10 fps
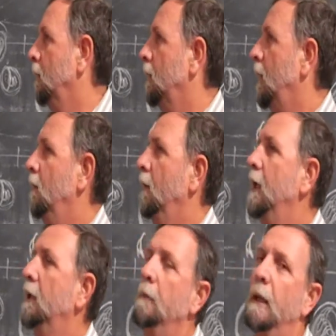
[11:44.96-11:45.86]
So
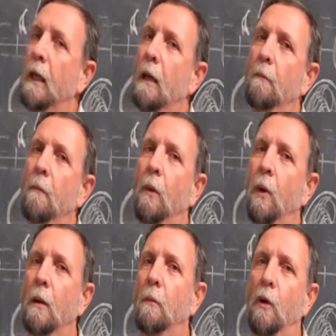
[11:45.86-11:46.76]
as he becomes
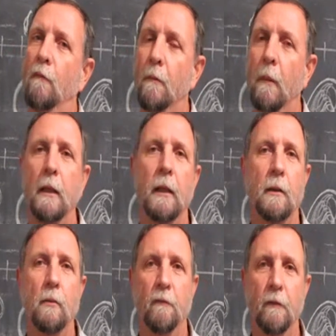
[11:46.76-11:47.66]
more and more
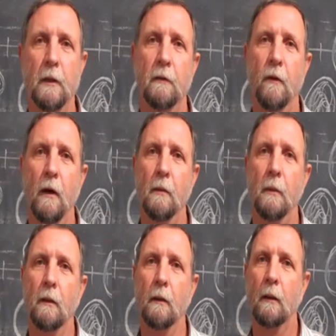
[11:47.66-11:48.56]
familiar with his
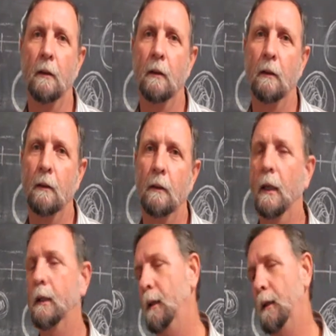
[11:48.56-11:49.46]
environment
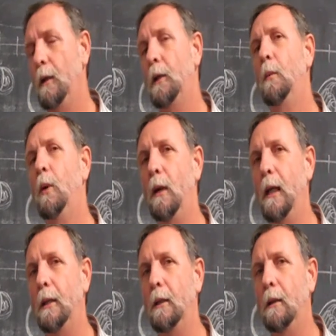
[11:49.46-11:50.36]
and he learns more
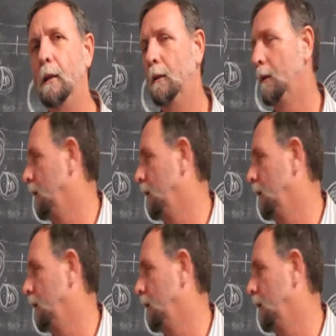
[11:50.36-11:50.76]
lessons,